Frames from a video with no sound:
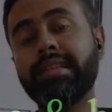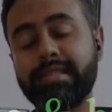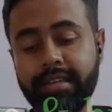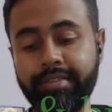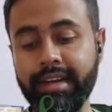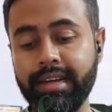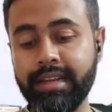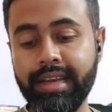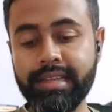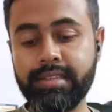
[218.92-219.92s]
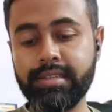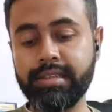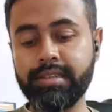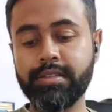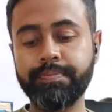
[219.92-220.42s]
17
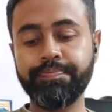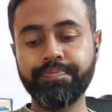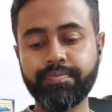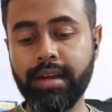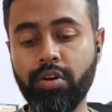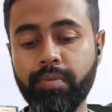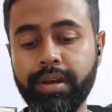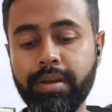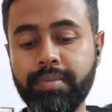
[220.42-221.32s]
SDGs, the government